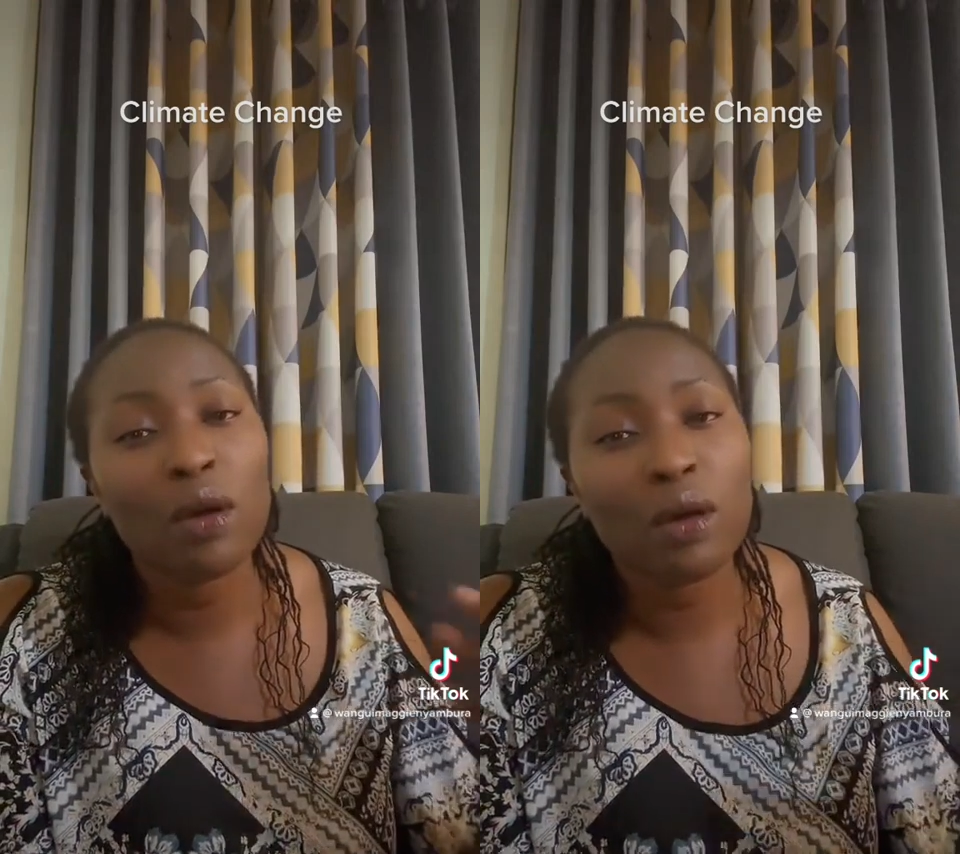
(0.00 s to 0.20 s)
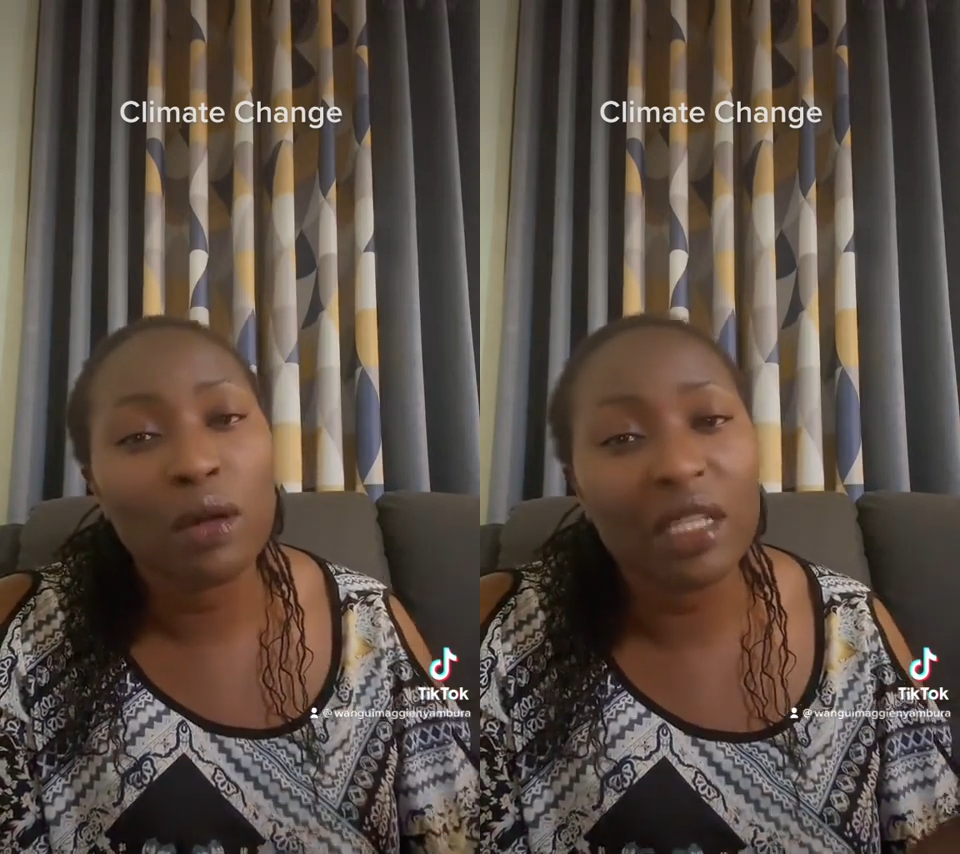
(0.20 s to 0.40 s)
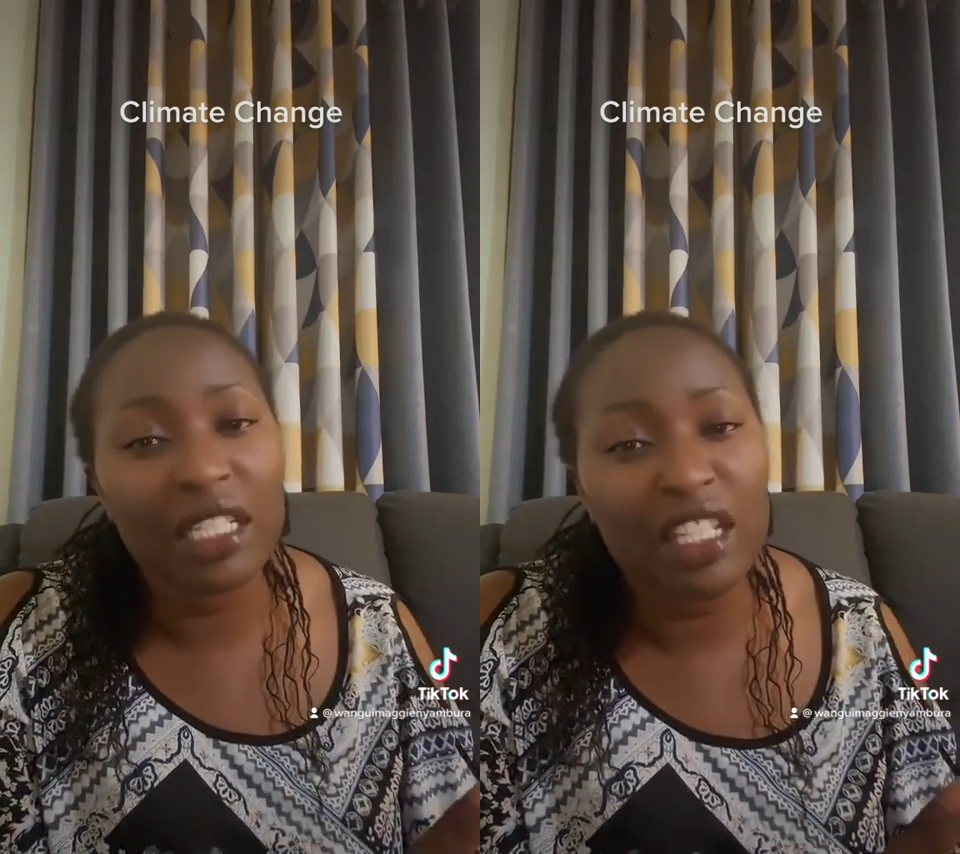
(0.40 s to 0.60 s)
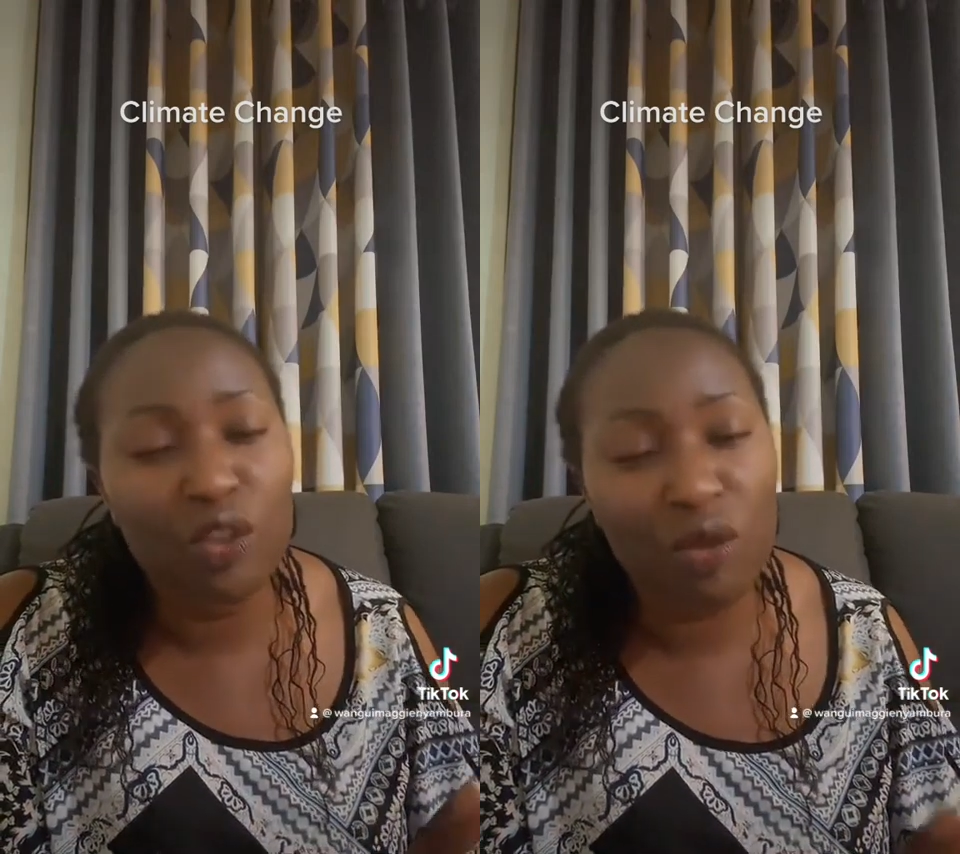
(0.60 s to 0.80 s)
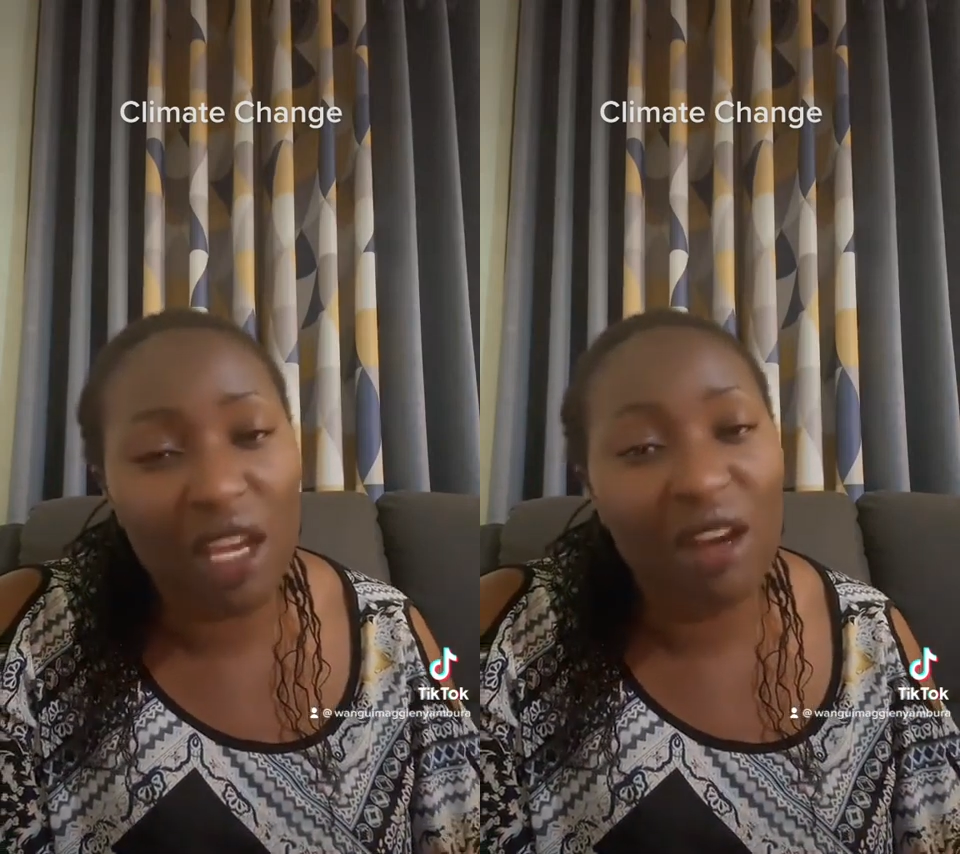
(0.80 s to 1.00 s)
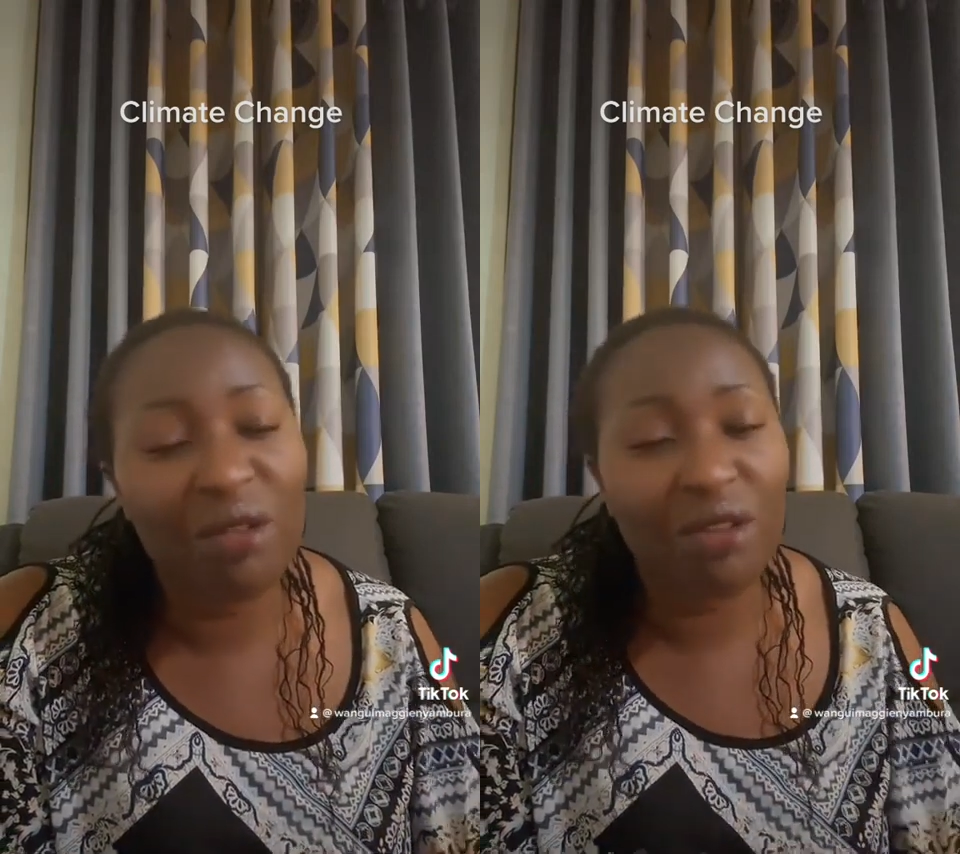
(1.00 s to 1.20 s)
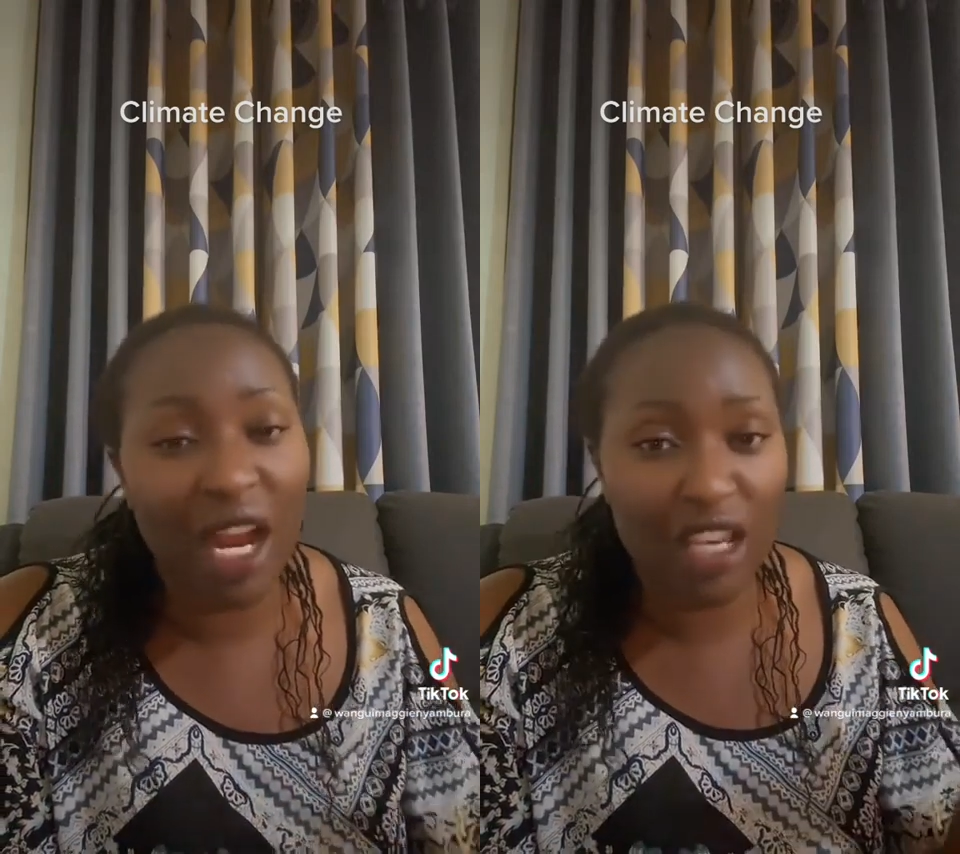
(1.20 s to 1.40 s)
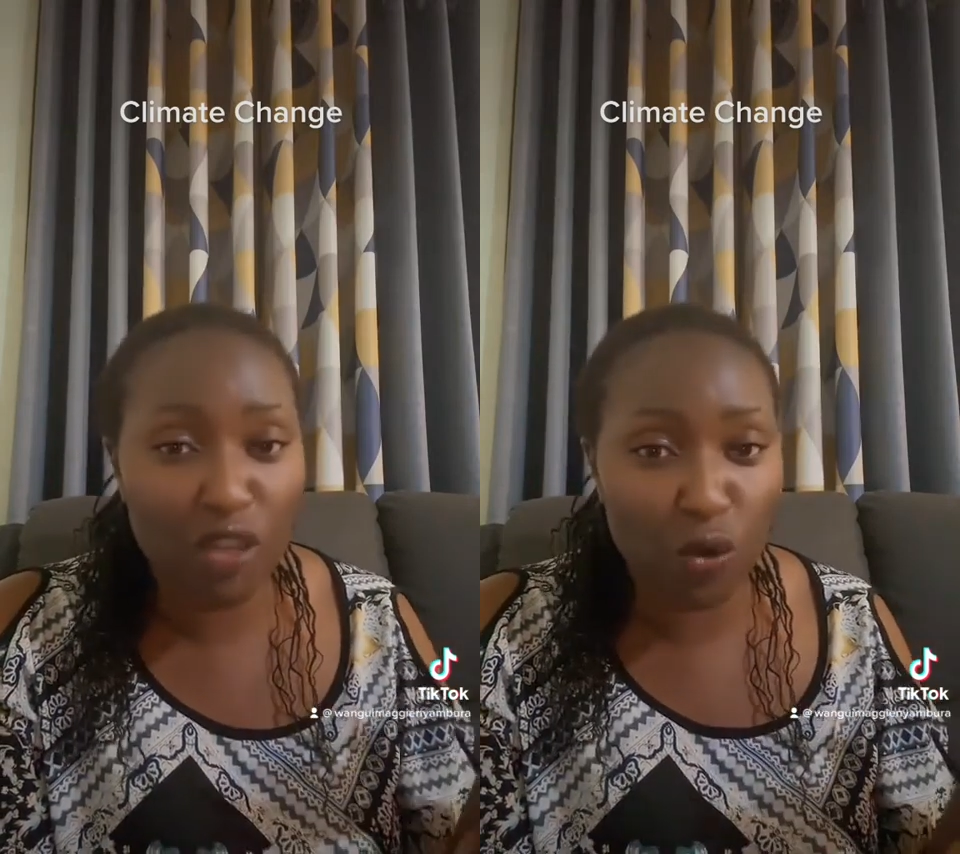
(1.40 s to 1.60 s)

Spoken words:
leading to the rise